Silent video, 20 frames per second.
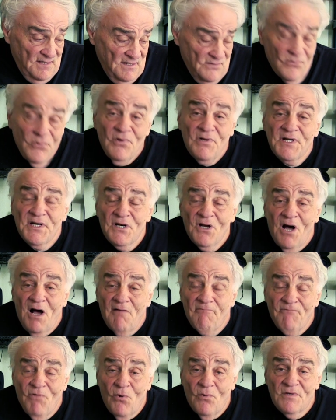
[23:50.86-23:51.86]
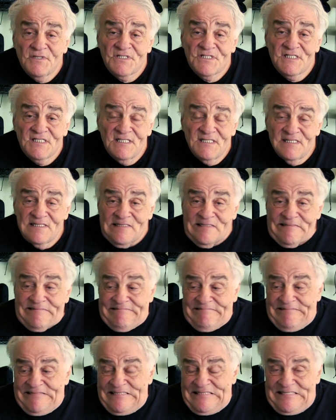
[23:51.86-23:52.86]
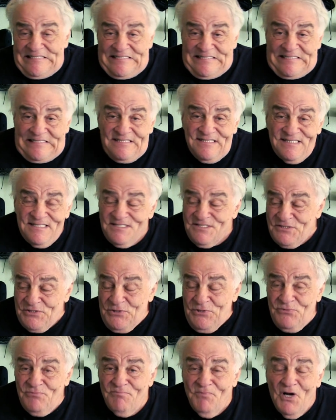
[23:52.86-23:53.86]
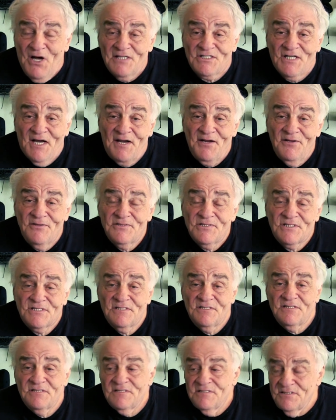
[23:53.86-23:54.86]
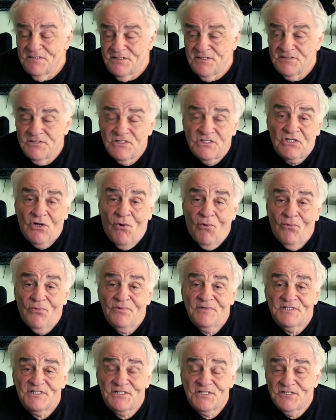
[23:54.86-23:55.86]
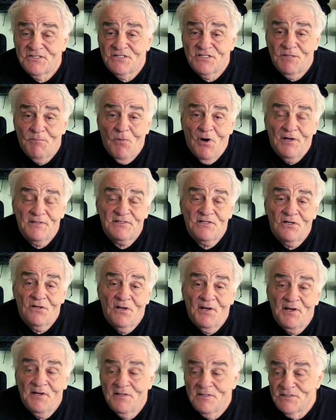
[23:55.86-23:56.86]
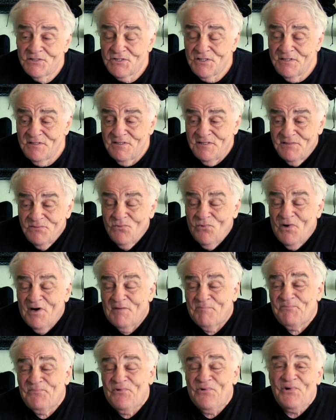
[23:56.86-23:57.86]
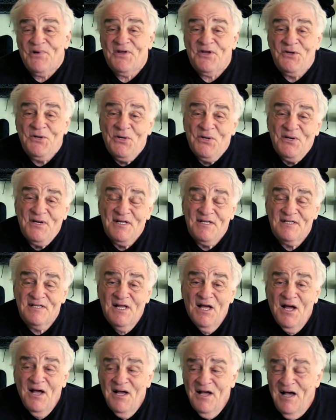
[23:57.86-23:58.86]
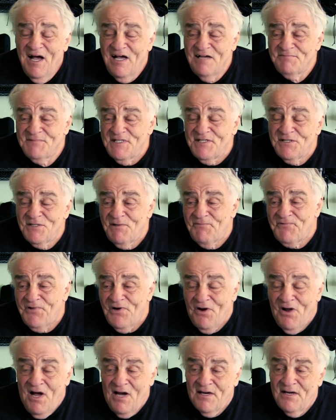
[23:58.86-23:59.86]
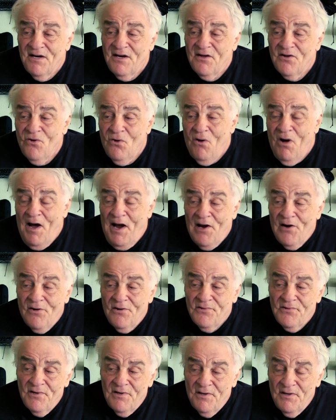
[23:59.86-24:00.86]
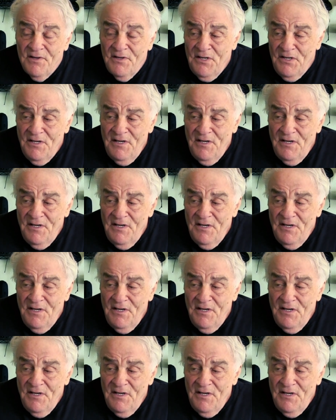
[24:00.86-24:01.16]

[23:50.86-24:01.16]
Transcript: really not focusing too much. I used the zone system on the lens, and it worked pretty good. I mean, if you're not going to go higher than a